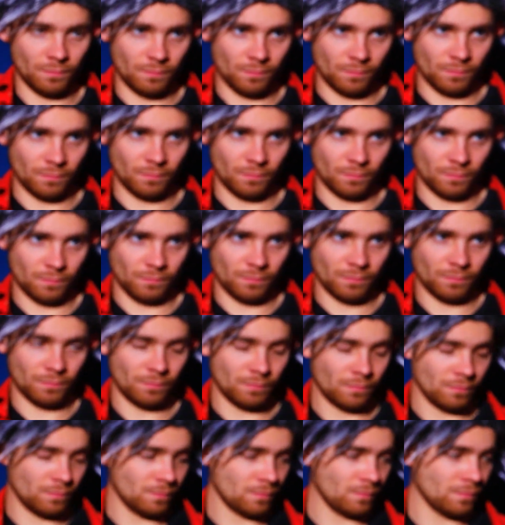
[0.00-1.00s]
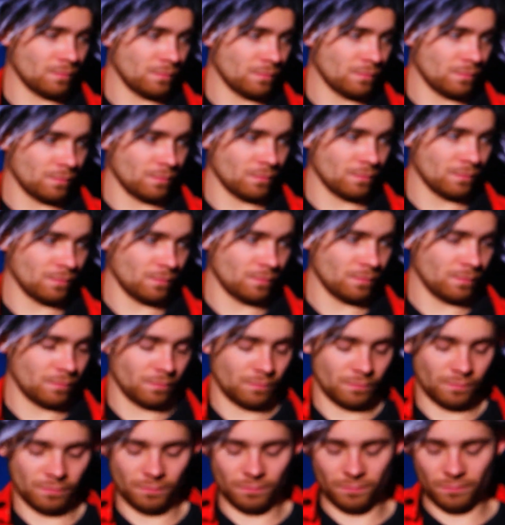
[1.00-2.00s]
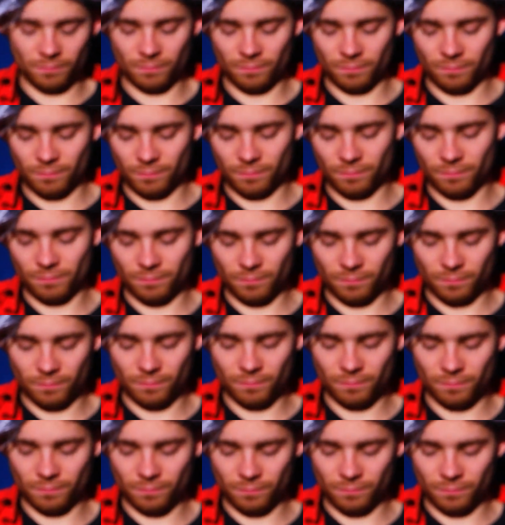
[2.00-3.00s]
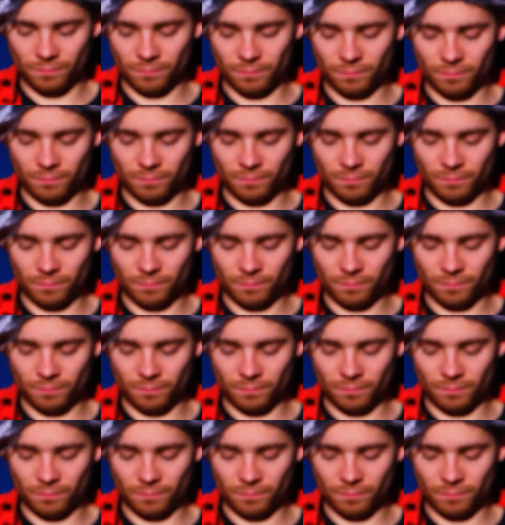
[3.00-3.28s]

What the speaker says: The person shown says nothing.